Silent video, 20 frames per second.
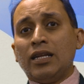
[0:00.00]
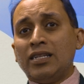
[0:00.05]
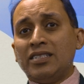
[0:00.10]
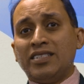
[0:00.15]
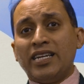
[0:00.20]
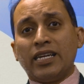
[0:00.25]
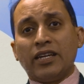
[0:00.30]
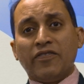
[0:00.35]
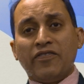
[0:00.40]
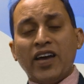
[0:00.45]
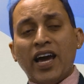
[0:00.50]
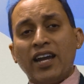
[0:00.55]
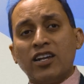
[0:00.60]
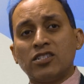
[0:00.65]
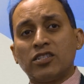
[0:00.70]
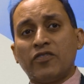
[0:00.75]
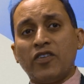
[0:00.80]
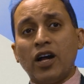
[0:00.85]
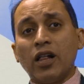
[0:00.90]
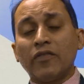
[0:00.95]
Take advantage
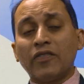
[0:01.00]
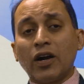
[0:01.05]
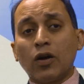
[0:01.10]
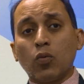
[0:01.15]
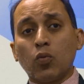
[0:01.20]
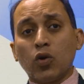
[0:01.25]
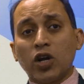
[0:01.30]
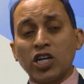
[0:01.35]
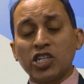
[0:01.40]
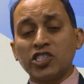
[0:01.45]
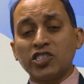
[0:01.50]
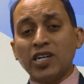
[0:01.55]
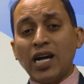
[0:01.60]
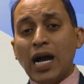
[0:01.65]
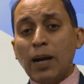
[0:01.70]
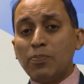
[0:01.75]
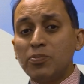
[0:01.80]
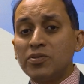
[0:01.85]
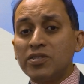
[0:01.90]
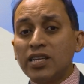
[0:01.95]
of all of our
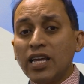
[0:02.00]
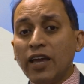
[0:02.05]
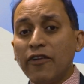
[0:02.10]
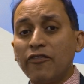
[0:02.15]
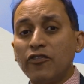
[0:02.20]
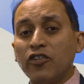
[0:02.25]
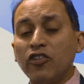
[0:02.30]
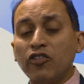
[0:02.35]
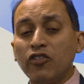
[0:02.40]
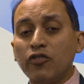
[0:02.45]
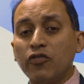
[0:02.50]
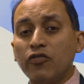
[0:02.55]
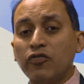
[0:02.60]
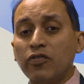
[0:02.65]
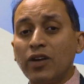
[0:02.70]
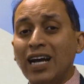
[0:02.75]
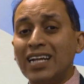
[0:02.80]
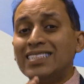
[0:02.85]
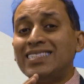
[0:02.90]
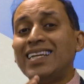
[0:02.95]
workshops. If you've
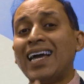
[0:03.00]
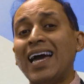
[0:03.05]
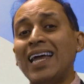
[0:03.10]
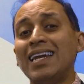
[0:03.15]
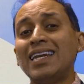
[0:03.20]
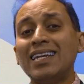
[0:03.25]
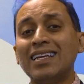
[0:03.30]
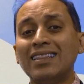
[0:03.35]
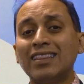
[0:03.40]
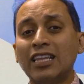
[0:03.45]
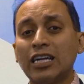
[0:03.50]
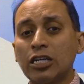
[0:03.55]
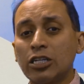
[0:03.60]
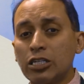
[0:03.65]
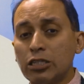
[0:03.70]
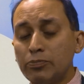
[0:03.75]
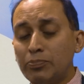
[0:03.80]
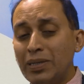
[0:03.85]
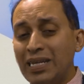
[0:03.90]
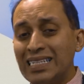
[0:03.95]
attended the
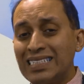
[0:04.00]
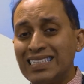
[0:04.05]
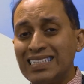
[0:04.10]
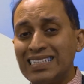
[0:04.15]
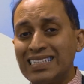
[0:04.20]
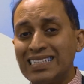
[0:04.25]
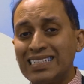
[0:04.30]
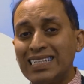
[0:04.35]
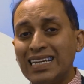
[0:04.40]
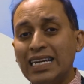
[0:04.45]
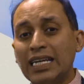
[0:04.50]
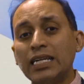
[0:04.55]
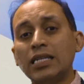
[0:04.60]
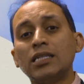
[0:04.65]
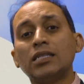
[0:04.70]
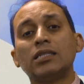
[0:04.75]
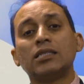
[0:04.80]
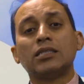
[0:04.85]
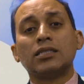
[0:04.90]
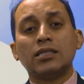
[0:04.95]
group PTC,
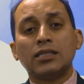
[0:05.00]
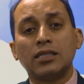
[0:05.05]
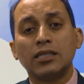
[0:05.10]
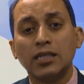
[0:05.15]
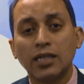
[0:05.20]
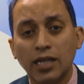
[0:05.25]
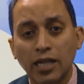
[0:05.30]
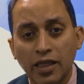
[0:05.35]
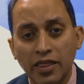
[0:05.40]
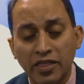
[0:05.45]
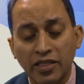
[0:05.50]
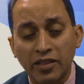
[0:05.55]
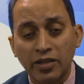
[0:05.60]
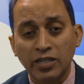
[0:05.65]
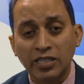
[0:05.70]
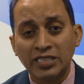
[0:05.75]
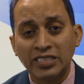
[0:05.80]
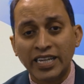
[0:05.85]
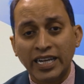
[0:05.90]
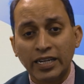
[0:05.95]

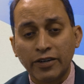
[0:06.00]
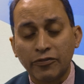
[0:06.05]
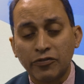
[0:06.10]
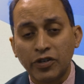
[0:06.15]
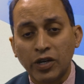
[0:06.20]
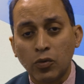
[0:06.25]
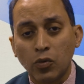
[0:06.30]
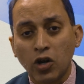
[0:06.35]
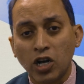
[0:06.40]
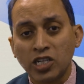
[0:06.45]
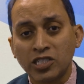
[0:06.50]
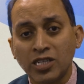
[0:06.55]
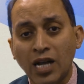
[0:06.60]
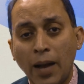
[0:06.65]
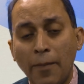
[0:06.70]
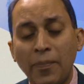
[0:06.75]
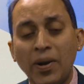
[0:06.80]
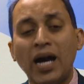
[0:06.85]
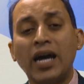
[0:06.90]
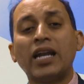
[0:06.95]
take a free
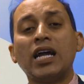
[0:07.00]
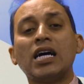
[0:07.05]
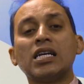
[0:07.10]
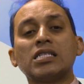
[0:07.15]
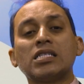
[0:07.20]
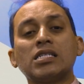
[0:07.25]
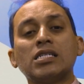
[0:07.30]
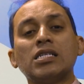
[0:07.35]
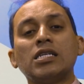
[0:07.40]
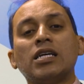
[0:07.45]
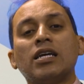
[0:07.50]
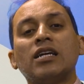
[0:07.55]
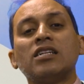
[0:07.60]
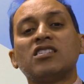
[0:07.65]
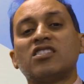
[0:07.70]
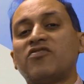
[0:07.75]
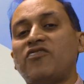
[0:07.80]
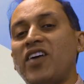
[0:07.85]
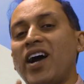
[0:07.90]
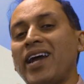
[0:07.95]
workshop on us.
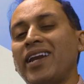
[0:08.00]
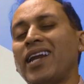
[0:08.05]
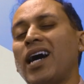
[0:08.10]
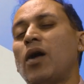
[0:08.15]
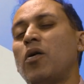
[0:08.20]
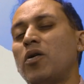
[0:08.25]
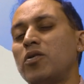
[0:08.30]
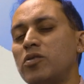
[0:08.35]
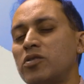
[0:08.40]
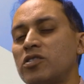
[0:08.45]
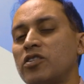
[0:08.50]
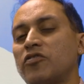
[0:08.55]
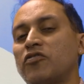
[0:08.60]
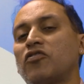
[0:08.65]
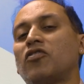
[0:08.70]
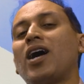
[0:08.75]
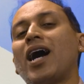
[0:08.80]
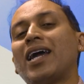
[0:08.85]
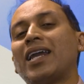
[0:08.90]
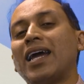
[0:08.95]
Just find out whether it's a
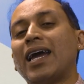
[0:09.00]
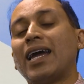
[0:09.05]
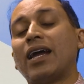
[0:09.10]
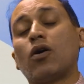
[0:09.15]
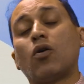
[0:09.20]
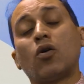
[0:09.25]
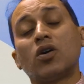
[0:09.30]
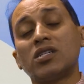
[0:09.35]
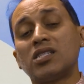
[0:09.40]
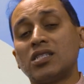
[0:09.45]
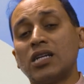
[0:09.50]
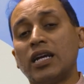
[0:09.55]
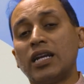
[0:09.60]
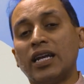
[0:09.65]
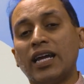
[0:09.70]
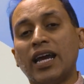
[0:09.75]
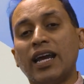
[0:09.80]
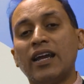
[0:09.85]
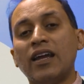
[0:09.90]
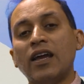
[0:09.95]
Friday or
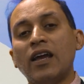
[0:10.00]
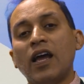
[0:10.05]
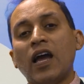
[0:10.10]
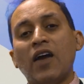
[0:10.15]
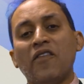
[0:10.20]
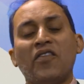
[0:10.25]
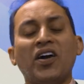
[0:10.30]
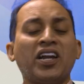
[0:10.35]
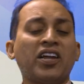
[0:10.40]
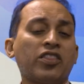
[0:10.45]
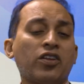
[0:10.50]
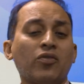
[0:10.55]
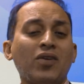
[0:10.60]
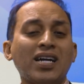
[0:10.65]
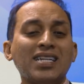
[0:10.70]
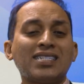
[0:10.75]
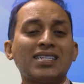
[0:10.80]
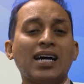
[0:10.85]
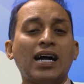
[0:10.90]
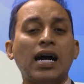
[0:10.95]
Sunday. Find out the
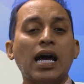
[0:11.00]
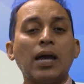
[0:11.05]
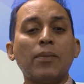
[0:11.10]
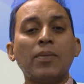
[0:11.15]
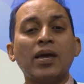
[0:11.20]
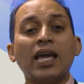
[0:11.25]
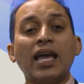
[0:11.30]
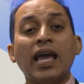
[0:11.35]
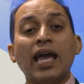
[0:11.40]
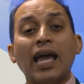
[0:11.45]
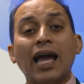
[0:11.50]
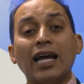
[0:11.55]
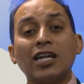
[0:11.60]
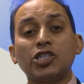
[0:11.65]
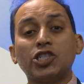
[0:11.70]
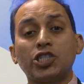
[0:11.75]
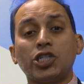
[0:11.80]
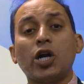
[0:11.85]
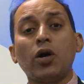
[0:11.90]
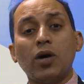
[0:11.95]
right time and
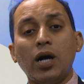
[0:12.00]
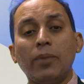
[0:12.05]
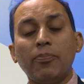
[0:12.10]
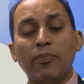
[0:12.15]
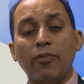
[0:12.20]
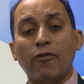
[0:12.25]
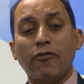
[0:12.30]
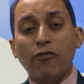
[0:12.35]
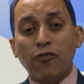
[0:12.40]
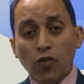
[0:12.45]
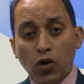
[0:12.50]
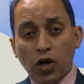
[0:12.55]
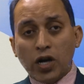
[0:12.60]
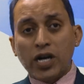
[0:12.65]
show up for